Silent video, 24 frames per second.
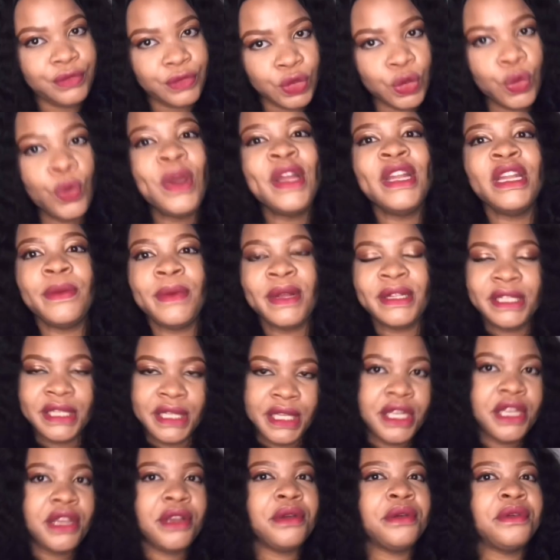when they were taking
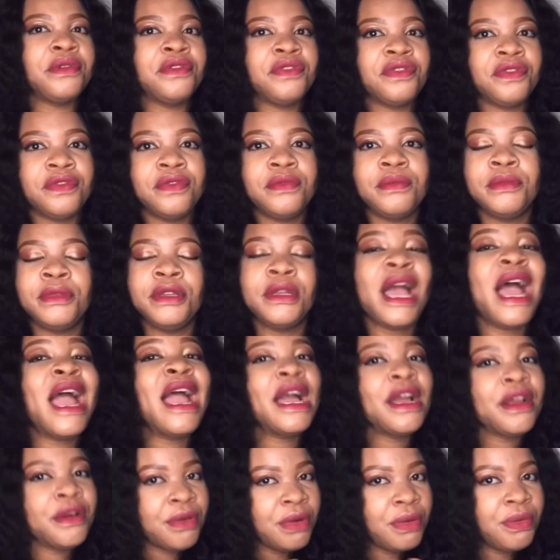care of me. I
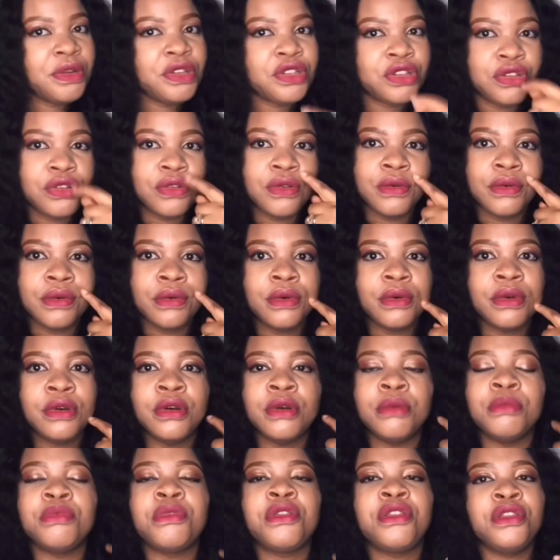agree with your
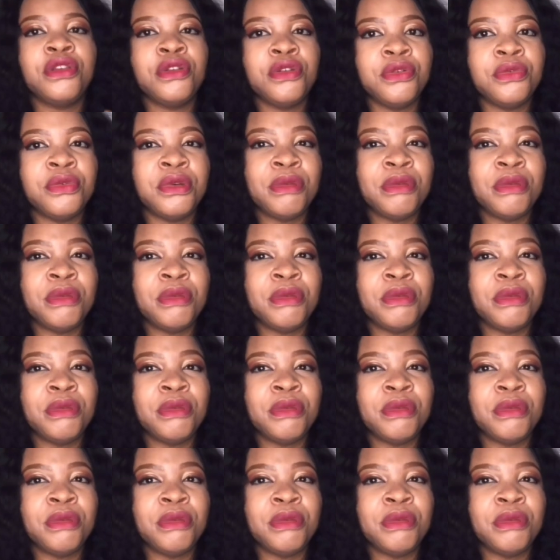theory,